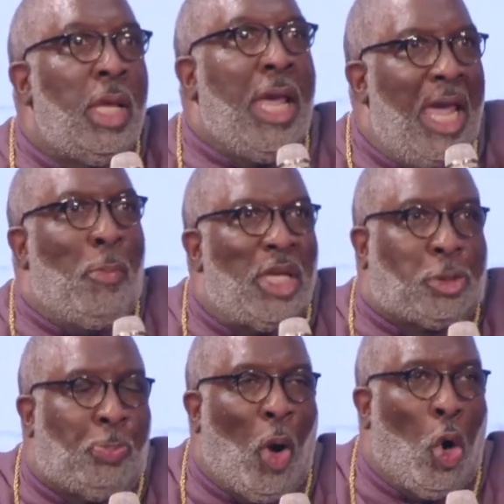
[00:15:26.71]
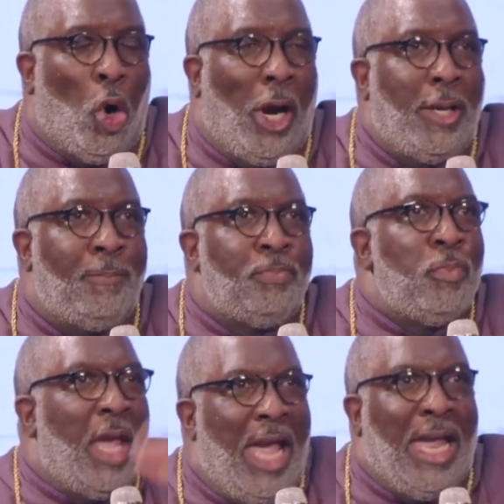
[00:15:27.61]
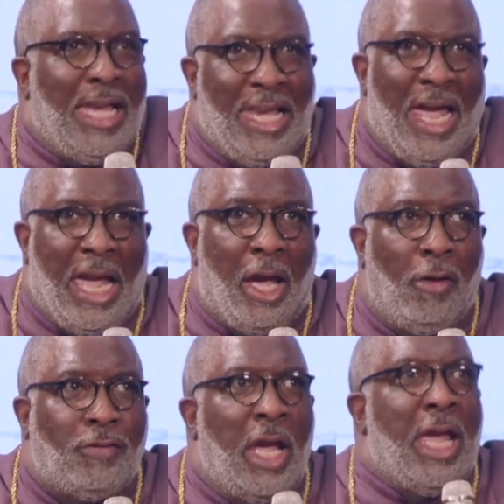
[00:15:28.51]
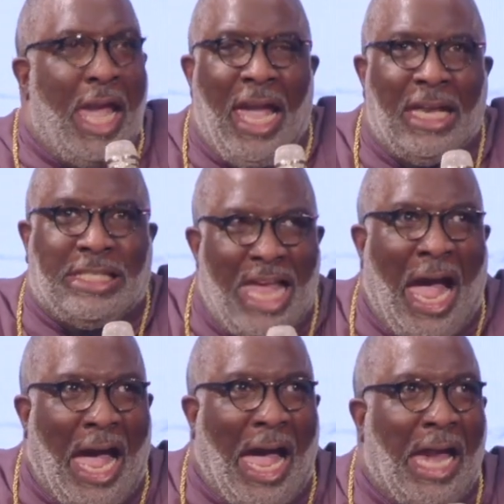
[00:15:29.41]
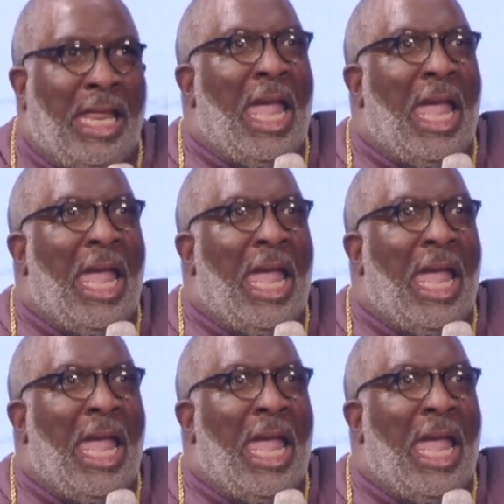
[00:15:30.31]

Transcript: he was born, he lived, he died,